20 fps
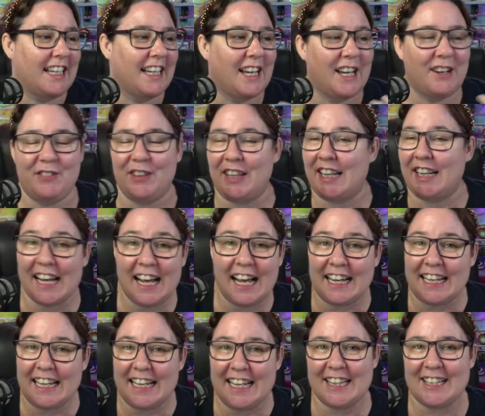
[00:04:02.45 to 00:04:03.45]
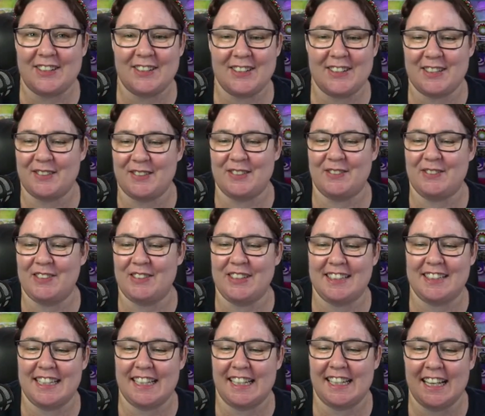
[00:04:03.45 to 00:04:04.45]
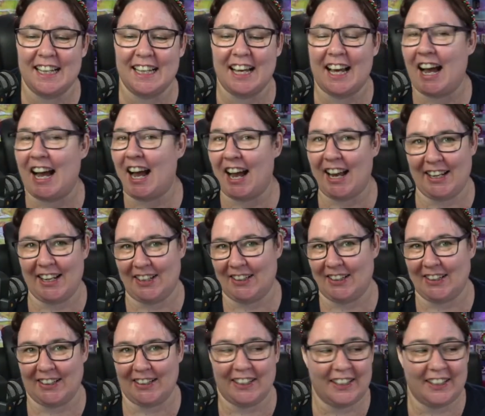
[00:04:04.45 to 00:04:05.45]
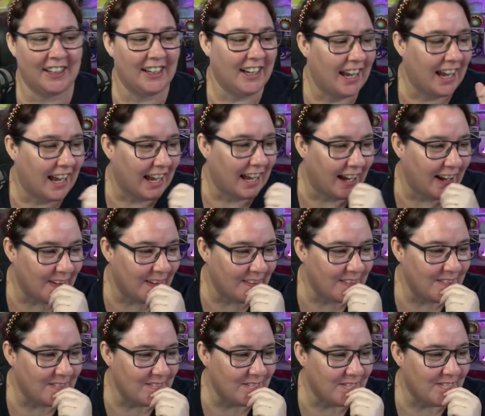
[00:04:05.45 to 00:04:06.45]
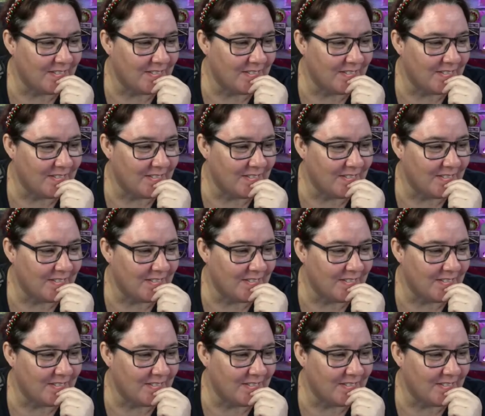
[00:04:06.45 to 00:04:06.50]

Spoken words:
if you can't hear the Christmas music, I don't know.